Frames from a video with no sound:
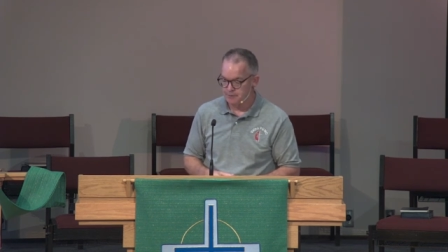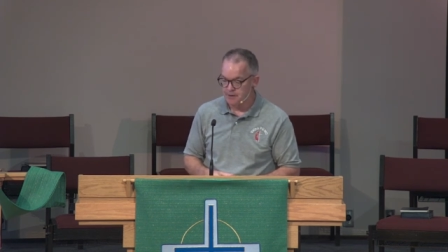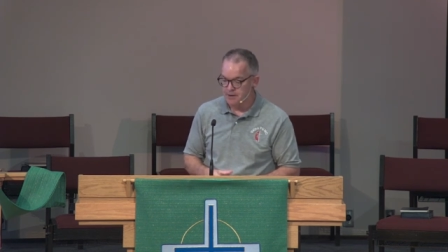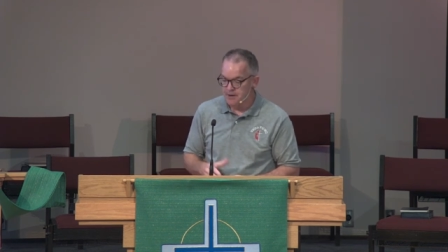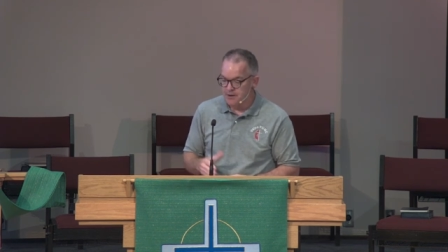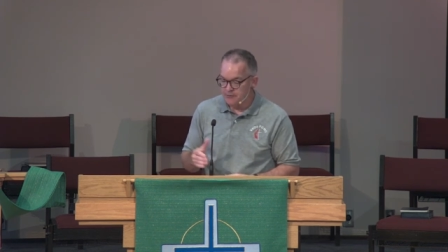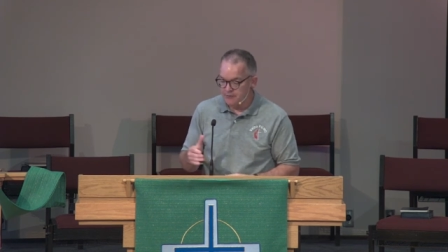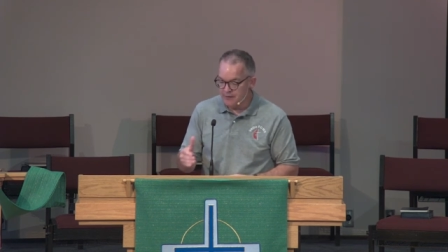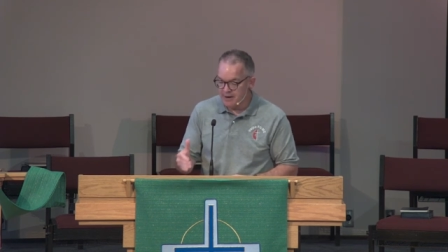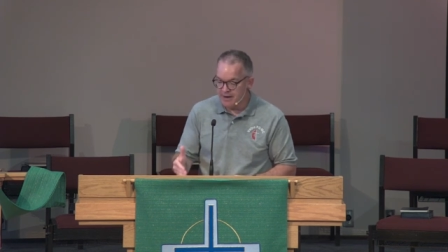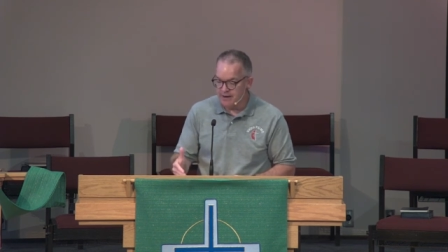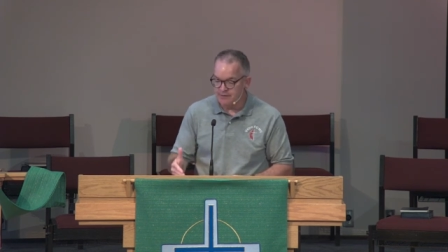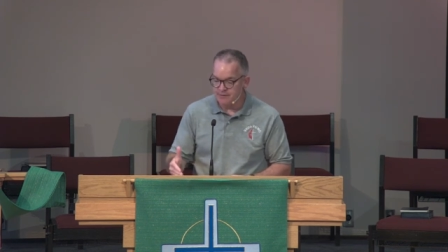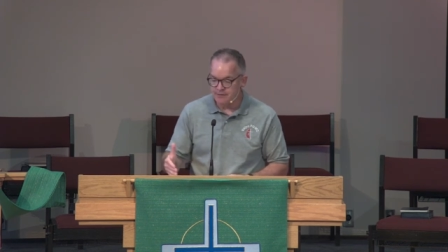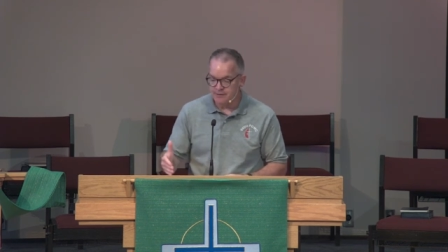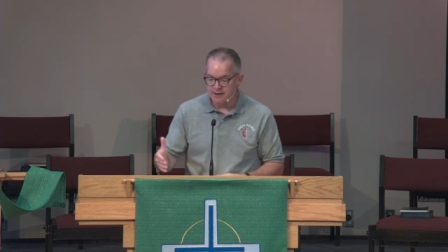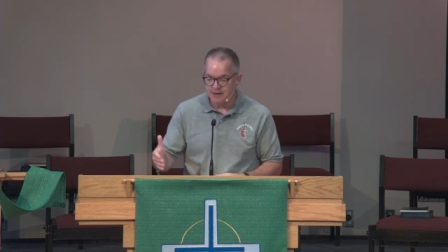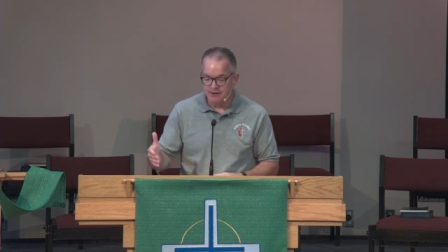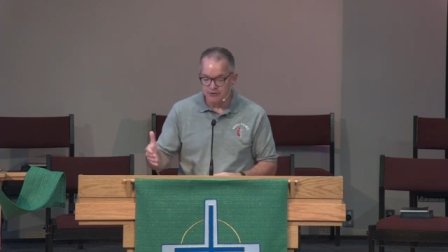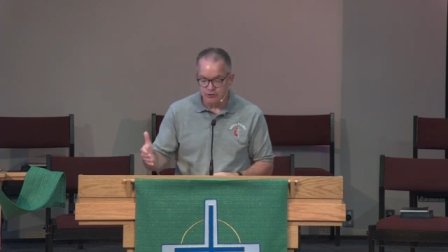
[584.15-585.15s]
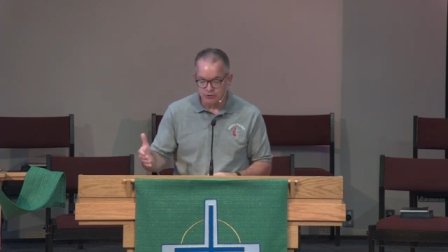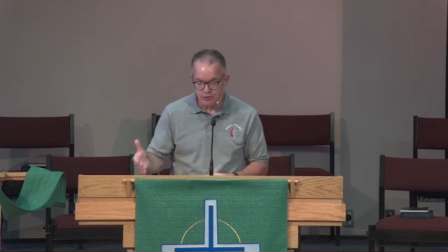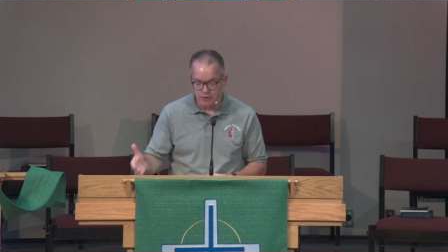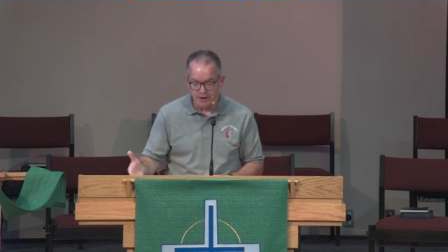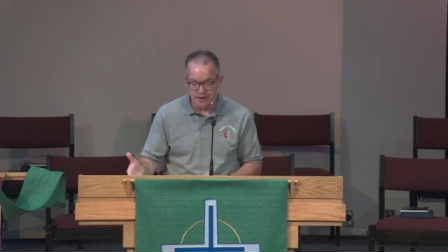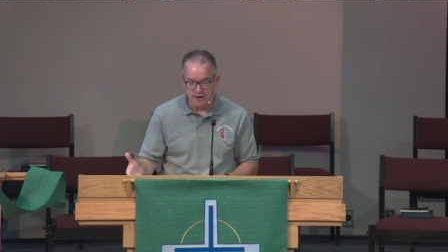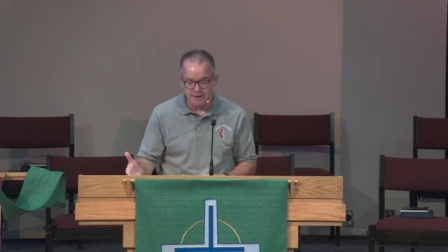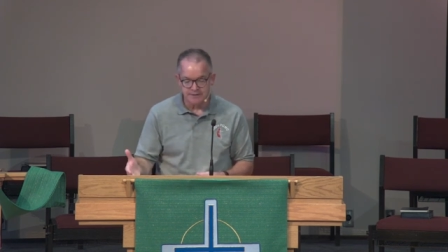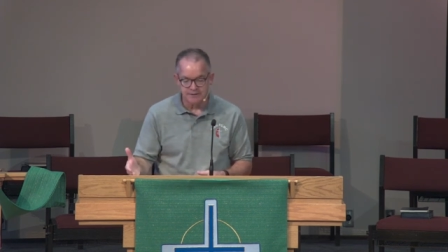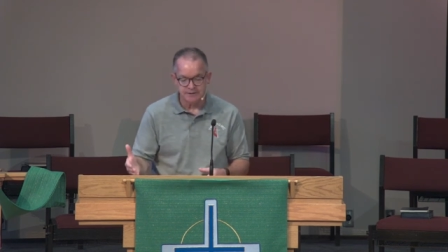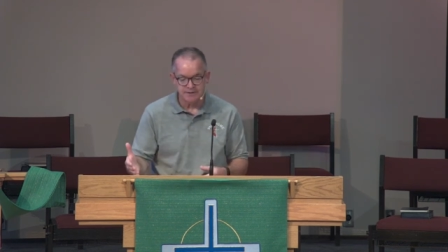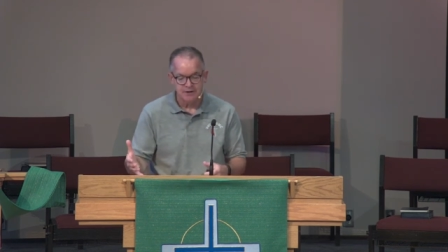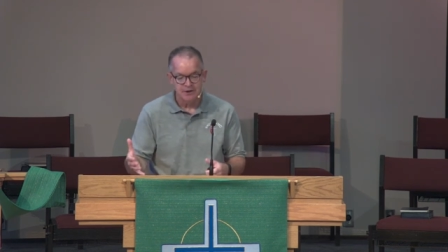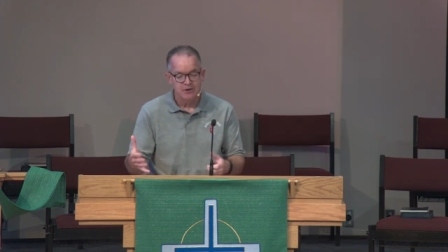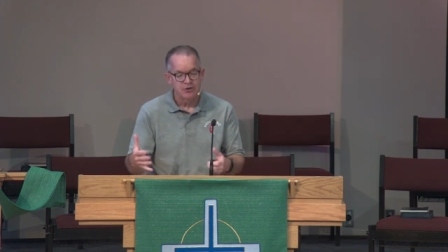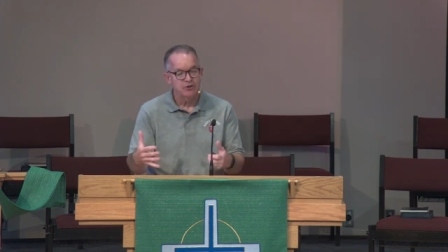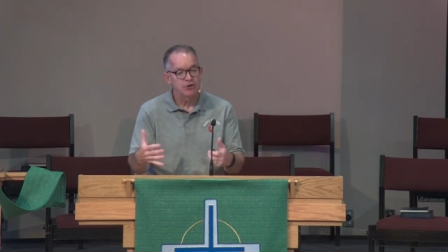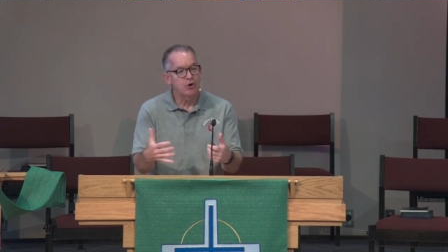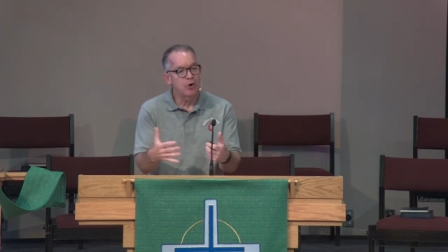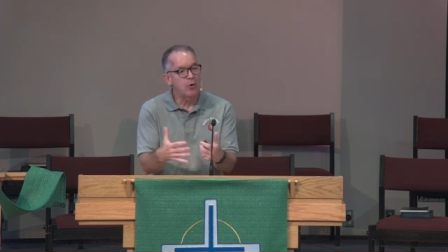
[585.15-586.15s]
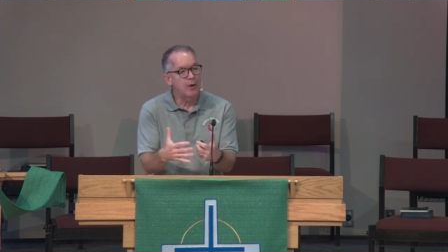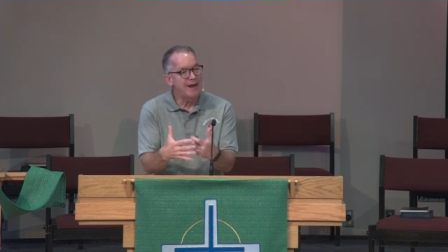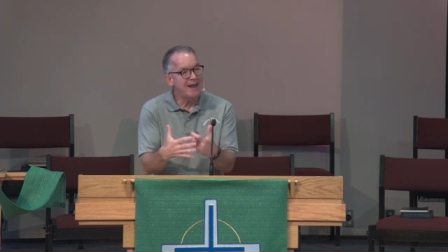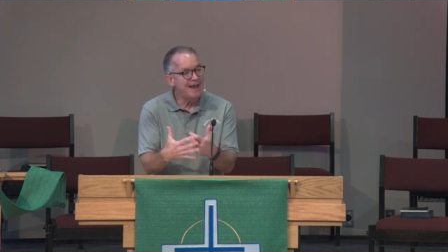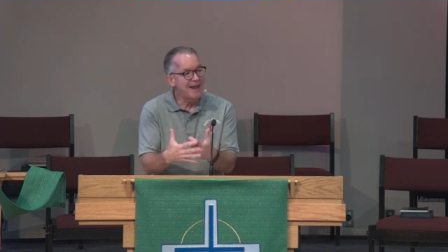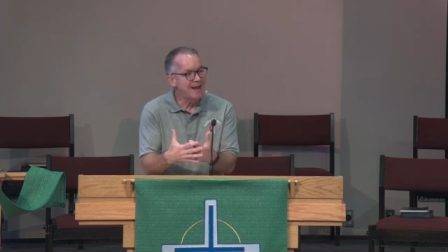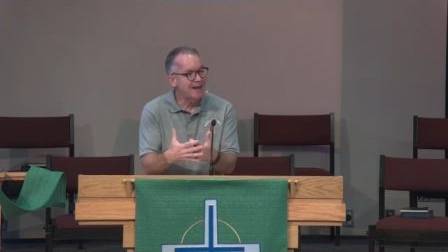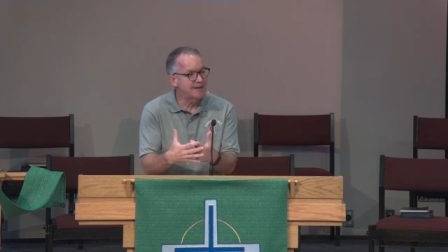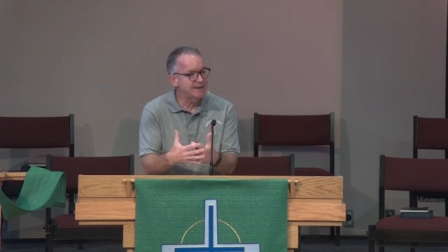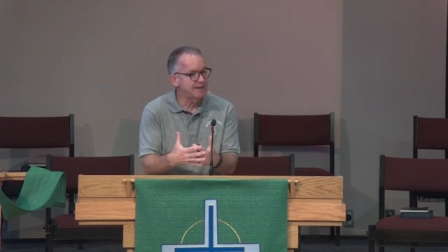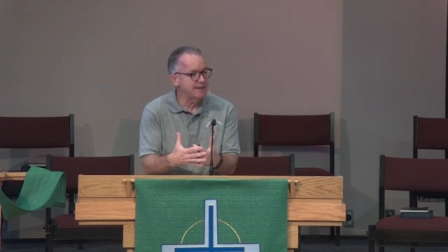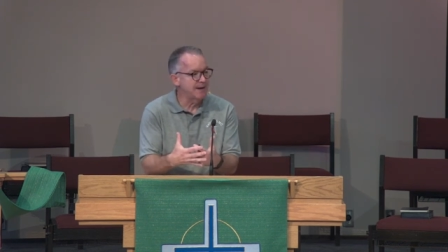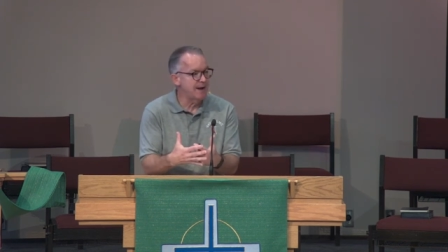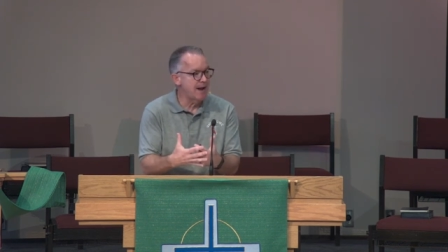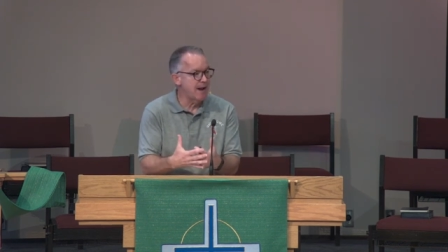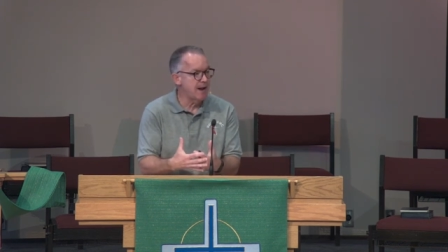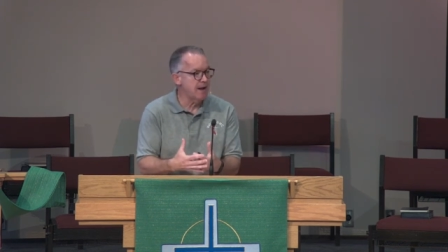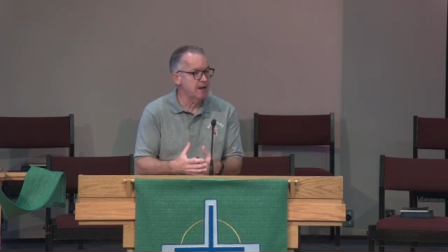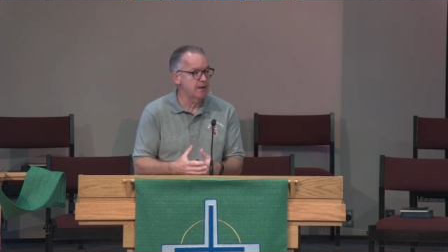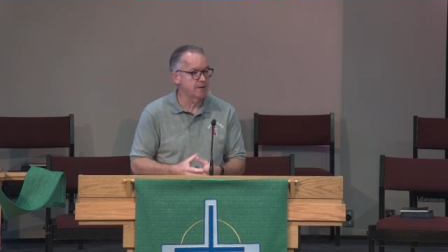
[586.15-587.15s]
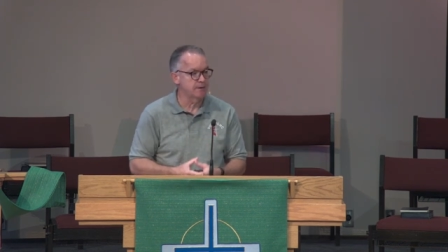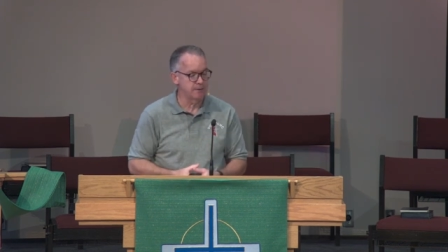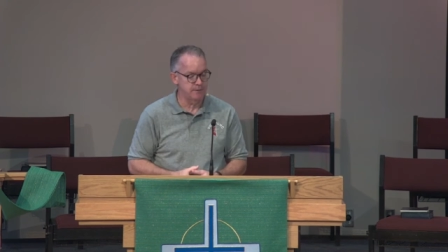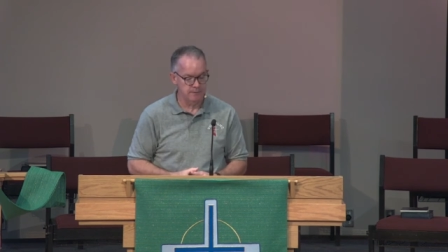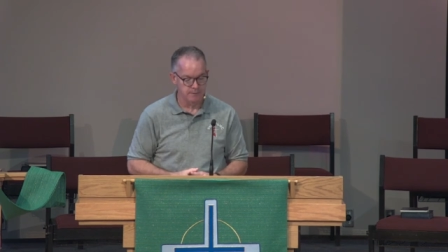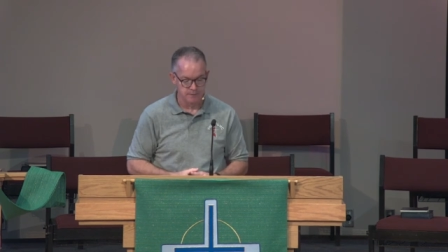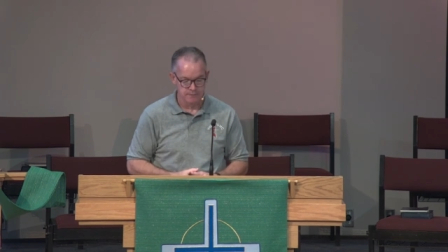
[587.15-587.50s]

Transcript: Faith and trust go hand in hand.